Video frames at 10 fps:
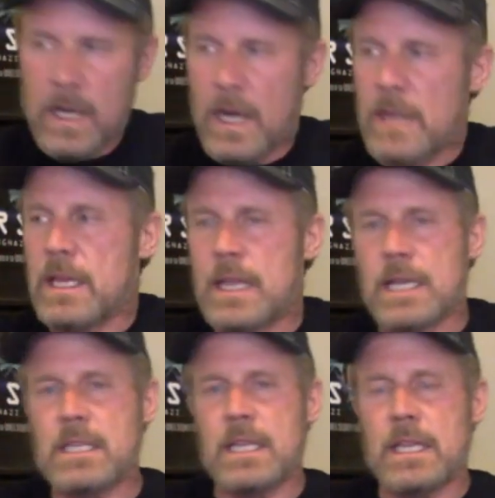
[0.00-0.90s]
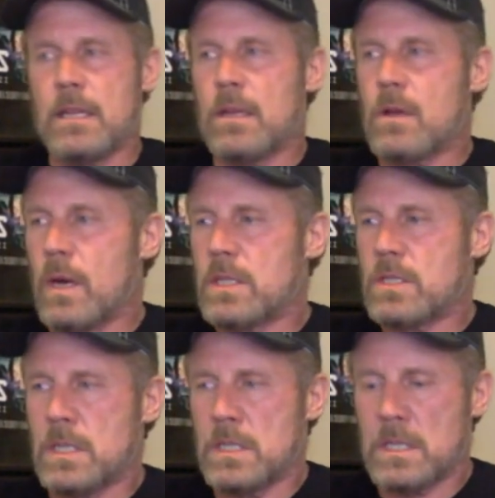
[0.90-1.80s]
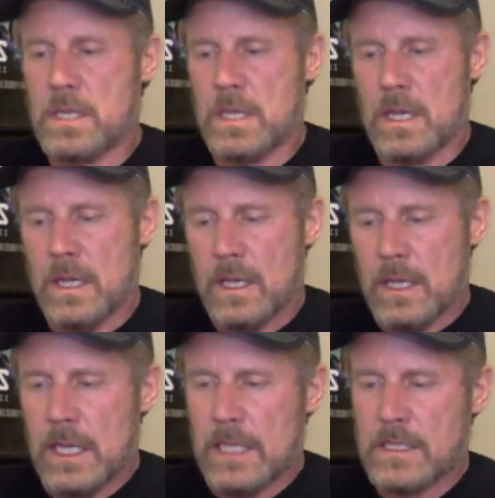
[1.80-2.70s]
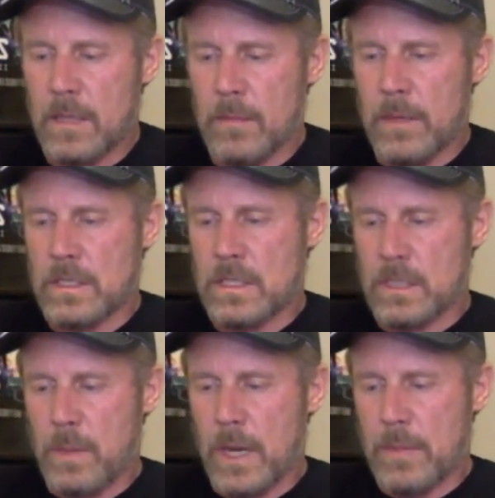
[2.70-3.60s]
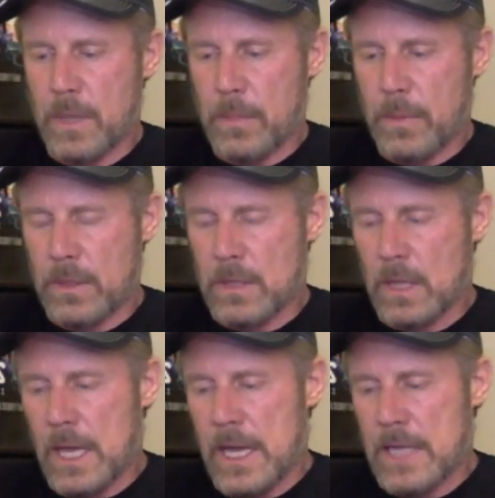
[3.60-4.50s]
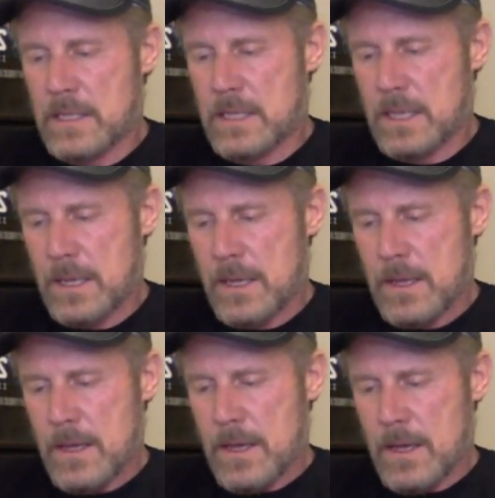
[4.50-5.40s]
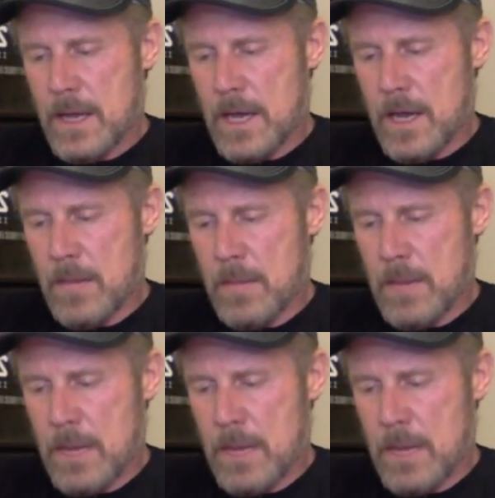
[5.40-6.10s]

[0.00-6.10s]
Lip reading: think that's the end of the questions, unless something else just popped up here at the last. Yeah,